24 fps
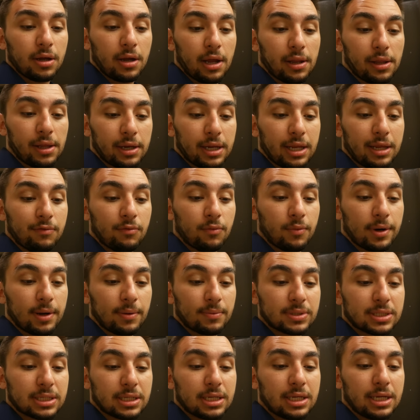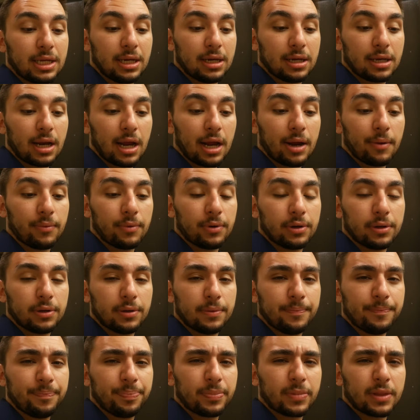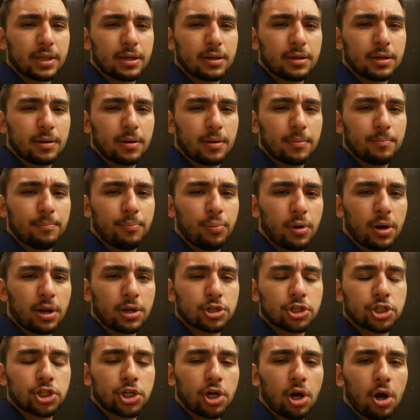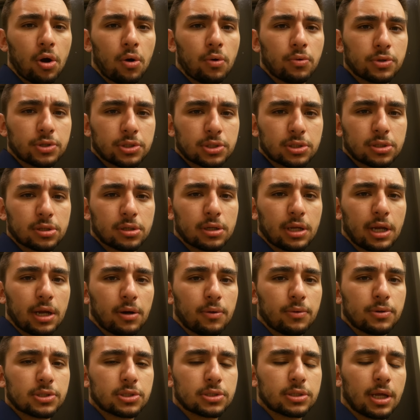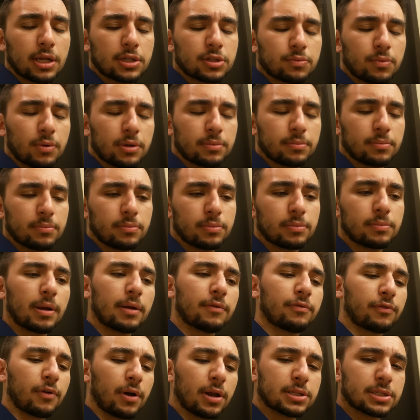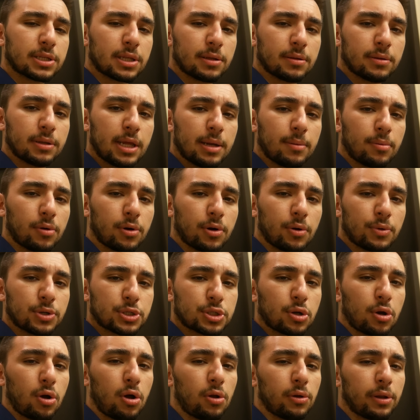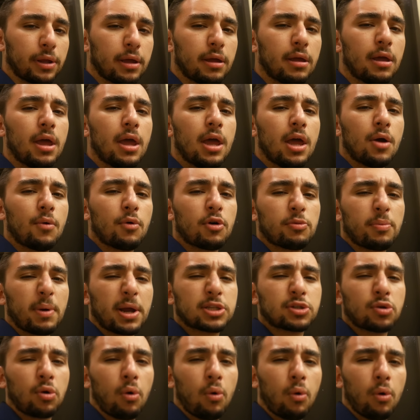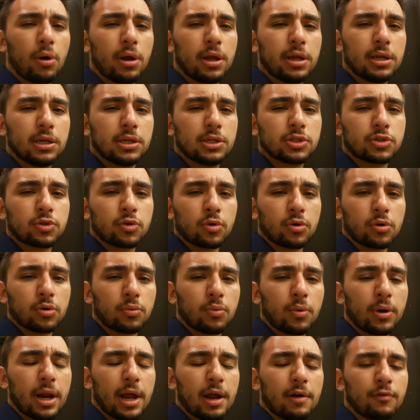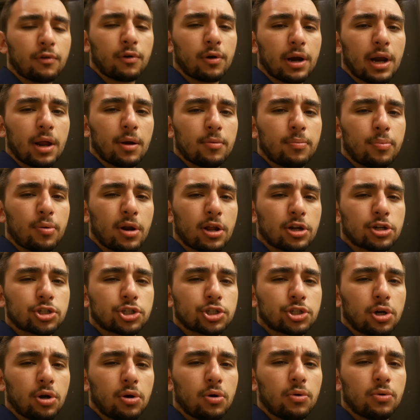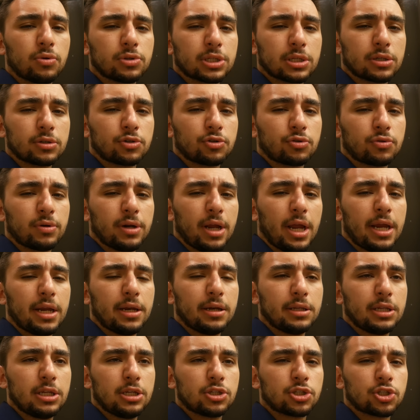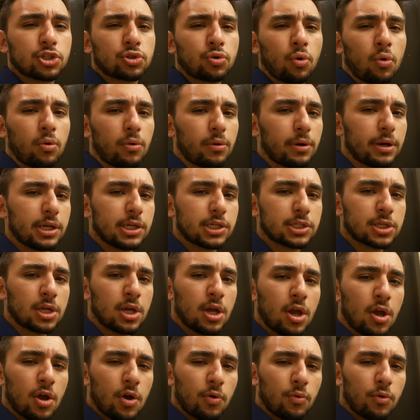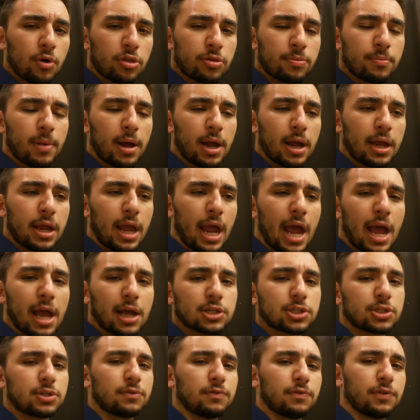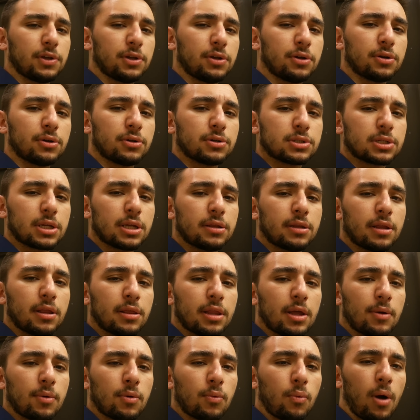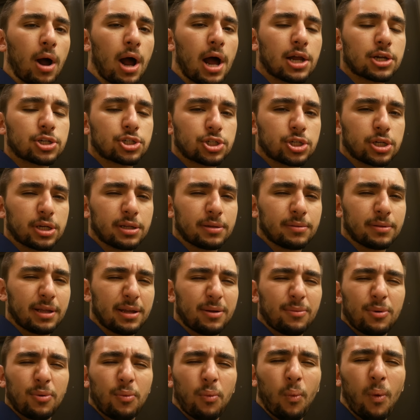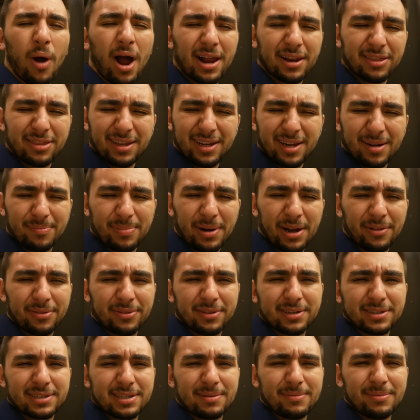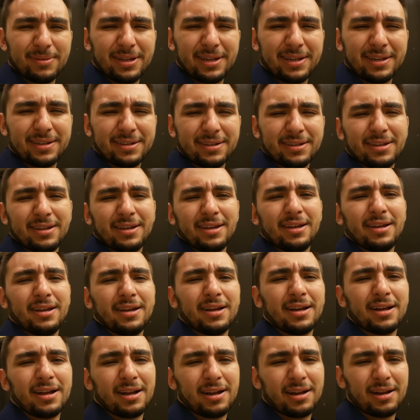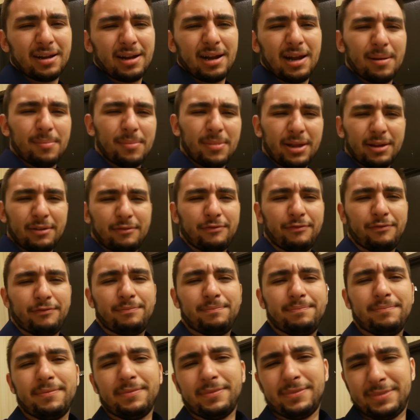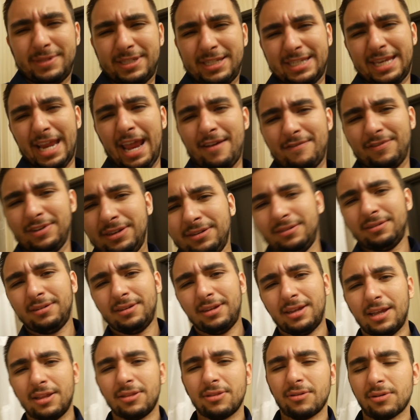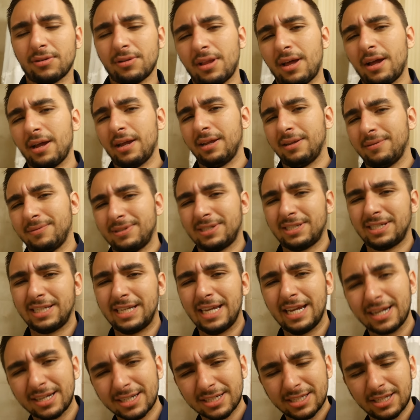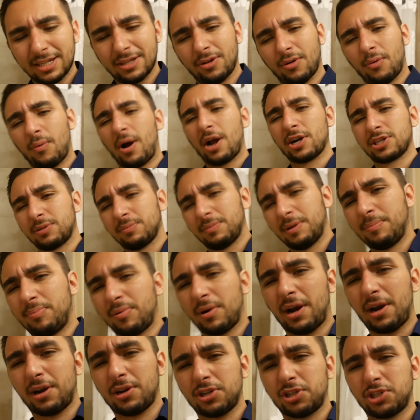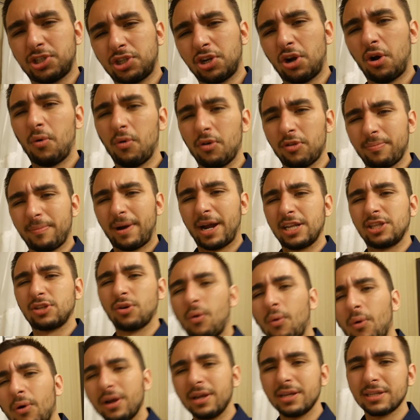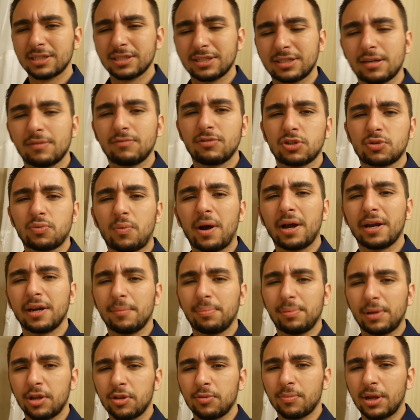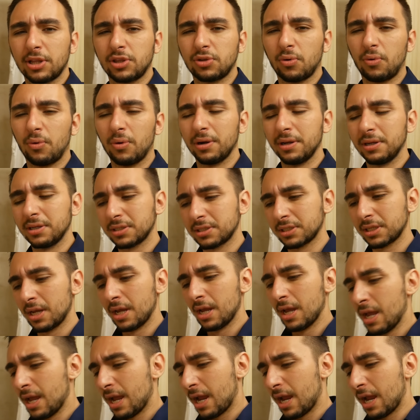Like even when I was a kid, I would put on shows. That's what my friends in the neighborhood always called it, with my toys or whatever, and I would put on shows and create these stories with my action figures, and then they would watch it. They would think about this. I'm like 7 and they're like 6 and they're watching me put on a show with my toys instead of just wanting to play with my toys.